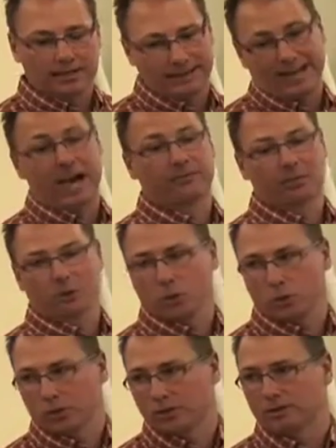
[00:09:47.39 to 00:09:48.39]
They have to go
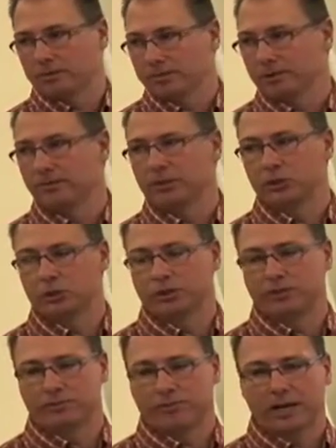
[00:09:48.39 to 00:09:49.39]
to a
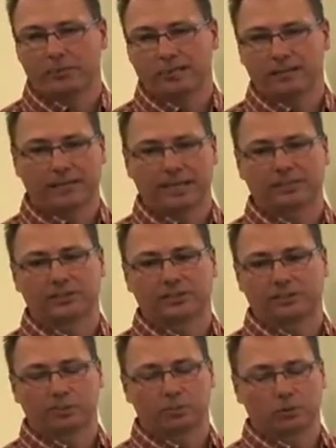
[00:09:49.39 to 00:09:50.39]
Ministry of Environment
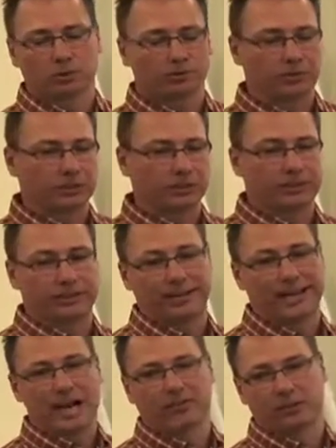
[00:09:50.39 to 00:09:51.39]
licensed disposal facility.
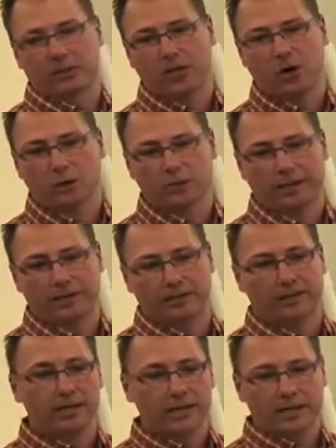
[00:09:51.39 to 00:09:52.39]
They have to be hauled by
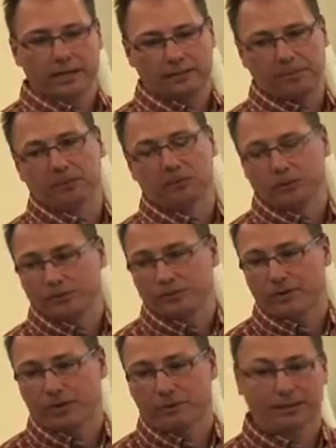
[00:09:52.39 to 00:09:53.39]
a Ministry of
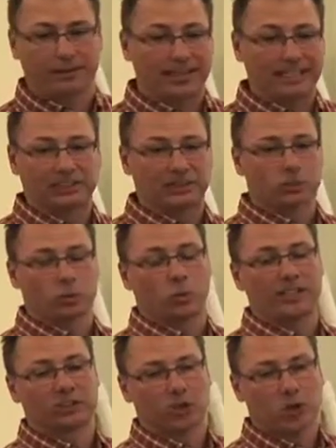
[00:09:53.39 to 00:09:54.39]
Environment licensed
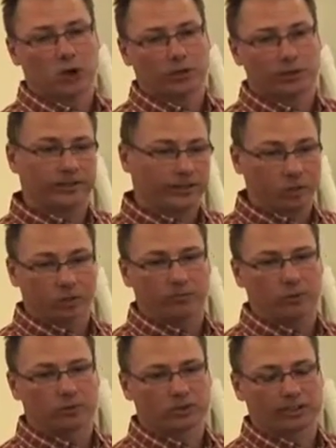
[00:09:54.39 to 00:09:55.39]
waste hauler, and all
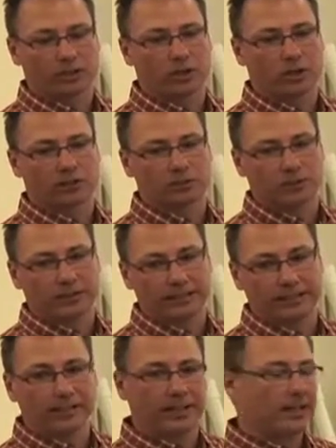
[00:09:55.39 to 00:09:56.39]
of those things cost
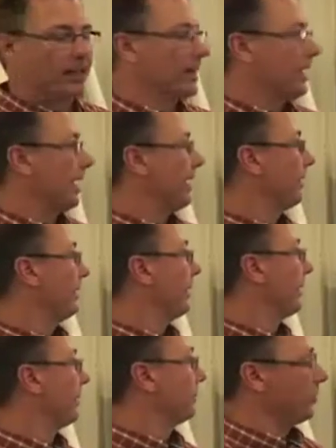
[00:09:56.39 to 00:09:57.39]
money. And
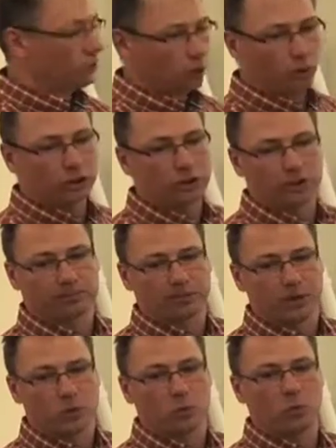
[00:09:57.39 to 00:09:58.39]
you can only ship
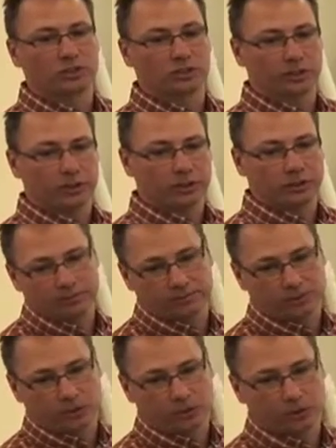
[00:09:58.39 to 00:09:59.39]
them out once a year
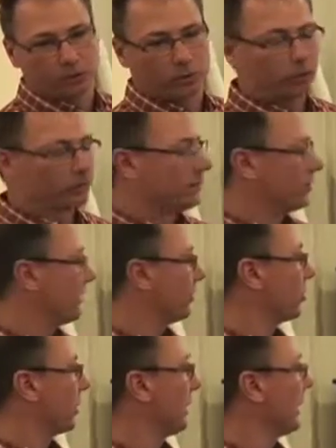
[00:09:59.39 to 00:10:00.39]
on the winter road,
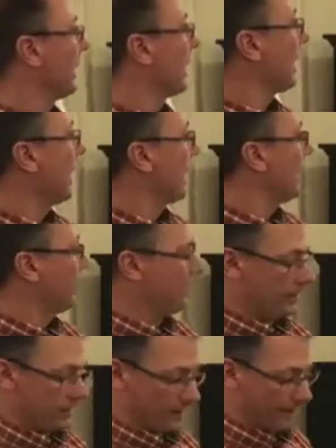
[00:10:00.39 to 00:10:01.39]
essentially.
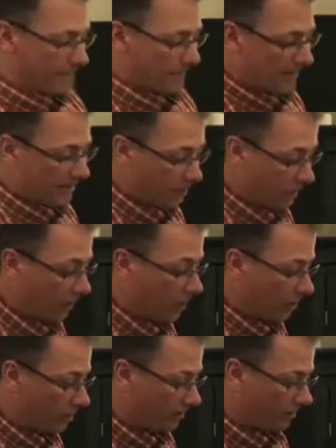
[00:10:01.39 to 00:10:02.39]
So they
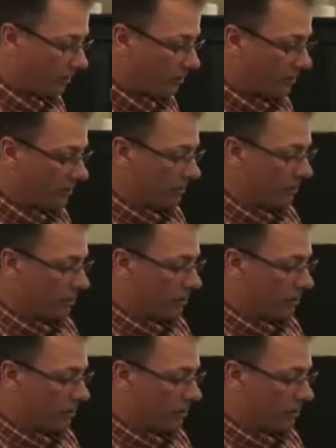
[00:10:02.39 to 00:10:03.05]
are a